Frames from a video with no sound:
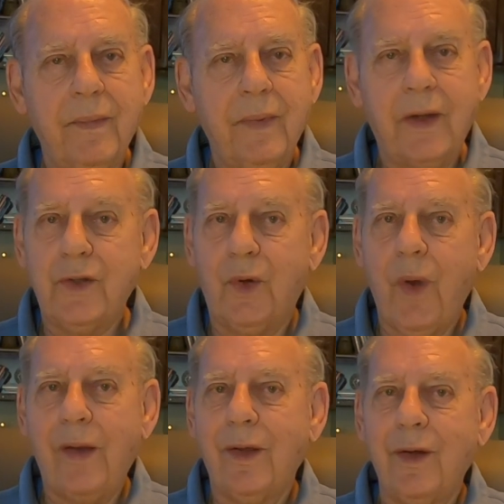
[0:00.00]
It's a
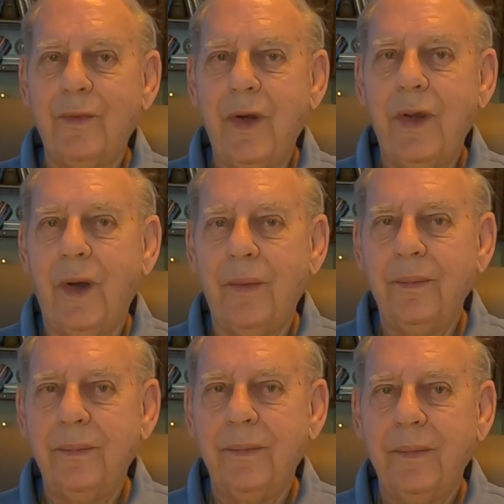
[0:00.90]
great little video.
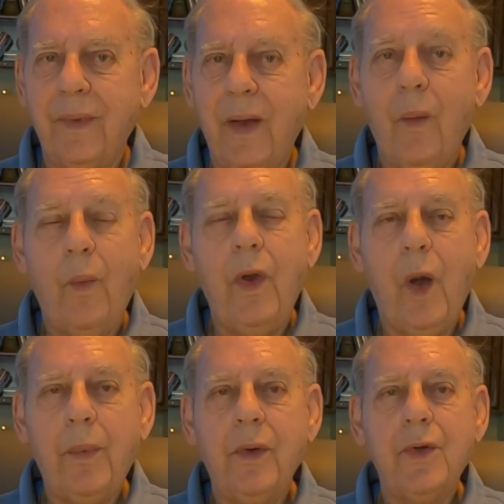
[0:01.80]
We
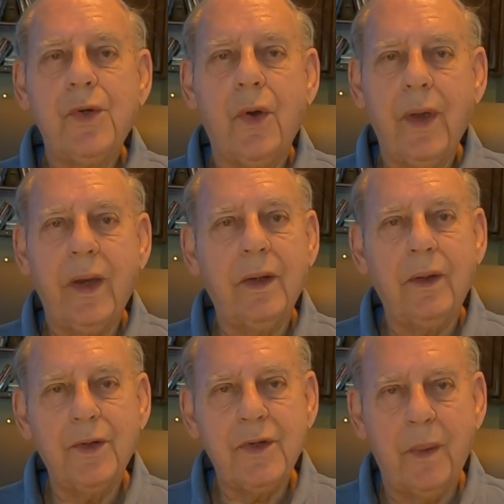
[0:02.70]
hope you enjoy it and
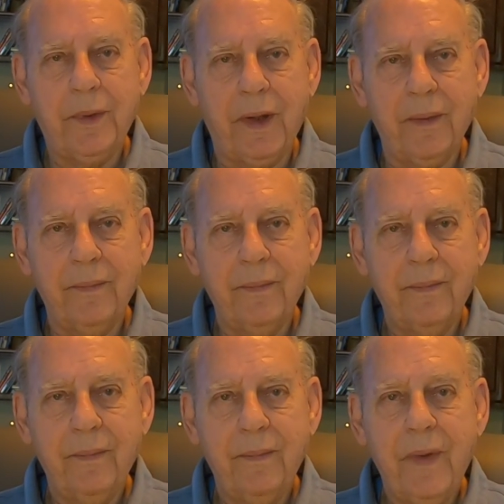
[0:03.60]
learn something.
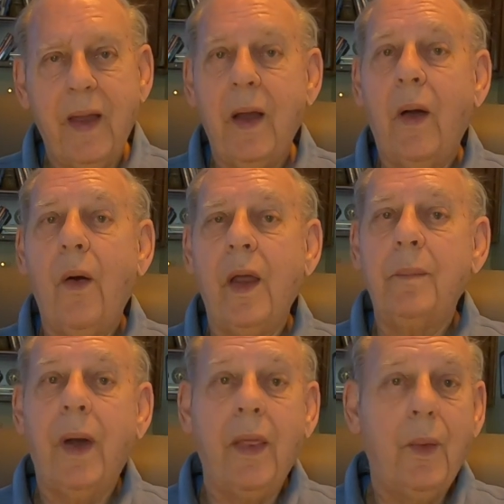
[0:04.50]
Oh, and
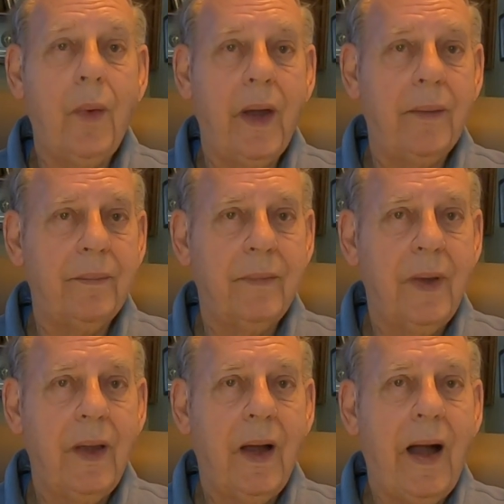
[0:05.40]
by the way,
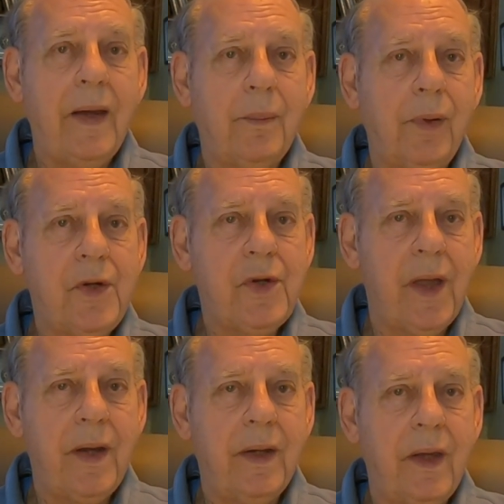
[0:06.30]
I'd
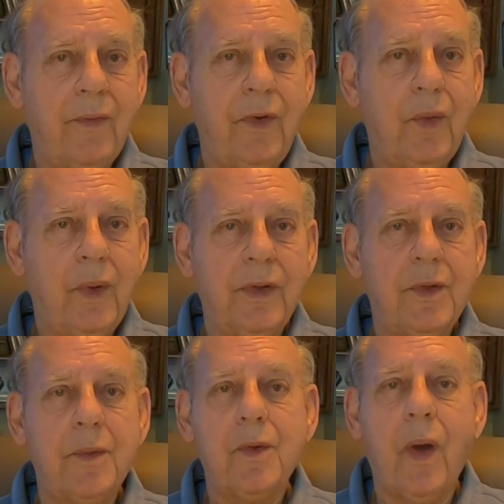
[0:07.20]
appreciate it if you would
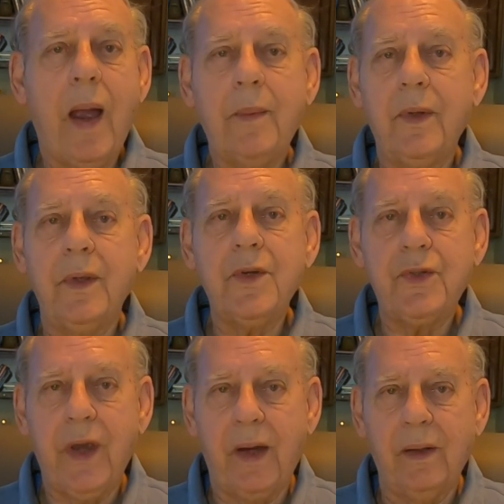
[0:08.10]
subscribe to this
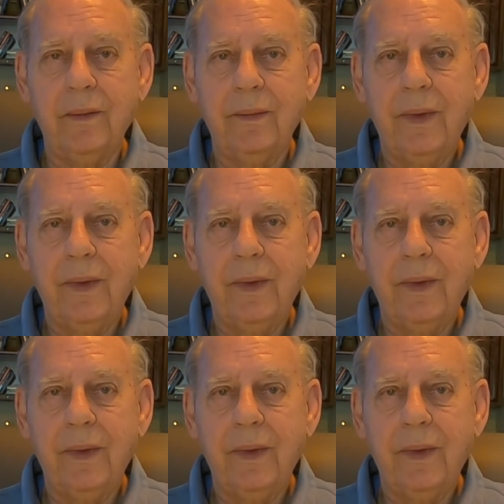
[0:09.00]
channel